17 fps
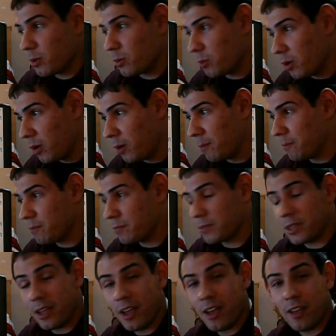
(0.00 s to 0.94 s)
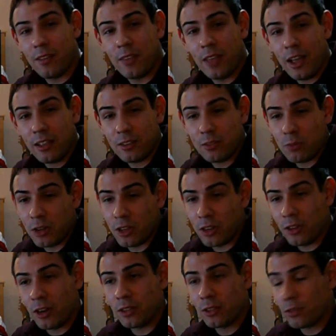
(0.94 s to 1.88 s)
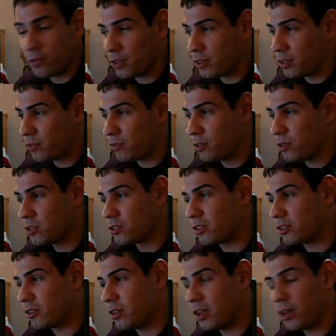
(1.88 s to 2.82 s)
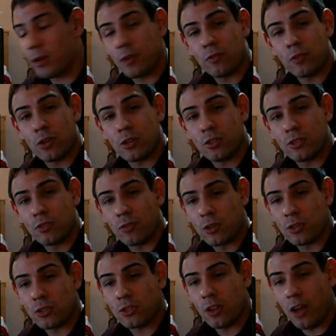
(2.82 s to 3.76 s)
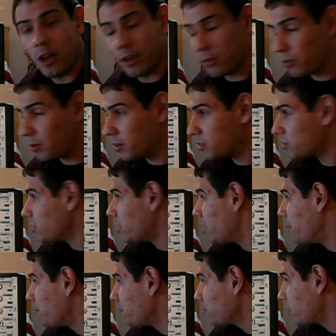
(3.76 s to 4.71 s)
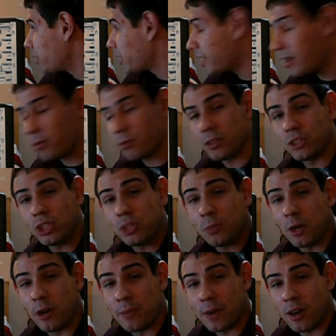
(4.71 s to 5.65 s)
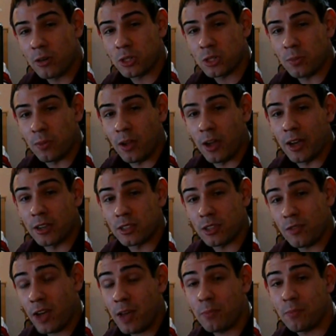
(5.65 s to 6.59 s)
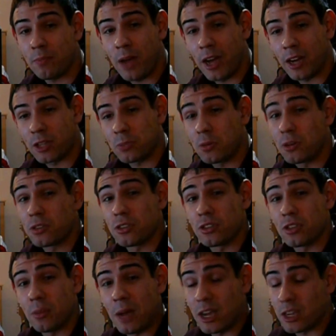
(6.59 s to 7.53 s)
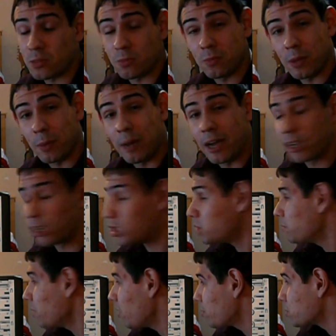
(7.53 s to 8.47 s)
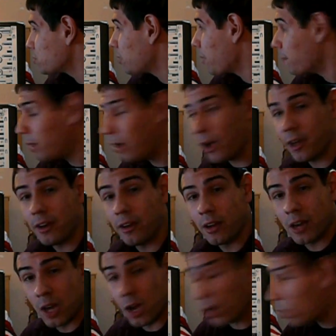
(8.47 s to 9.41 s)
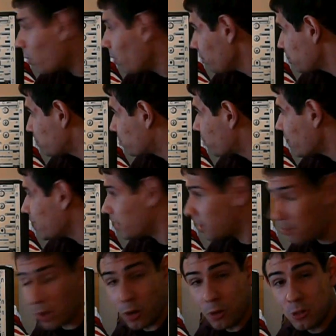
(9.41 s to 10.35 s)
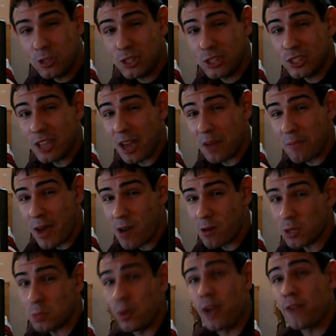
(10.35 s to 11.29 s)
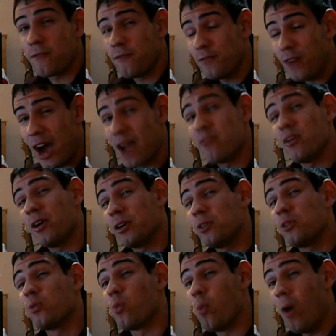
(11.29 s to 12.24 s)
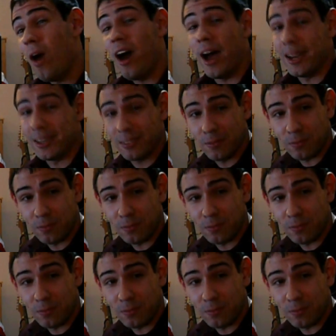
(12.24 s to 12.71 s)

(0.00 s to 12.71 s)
Well, yeah, that's what I thought in the first thought was, I can't really cheap on a power supply because I've had bad experiences in the past buying a cheap power supply. But I got a quality brand name, an OCZ power supply, 500 watt.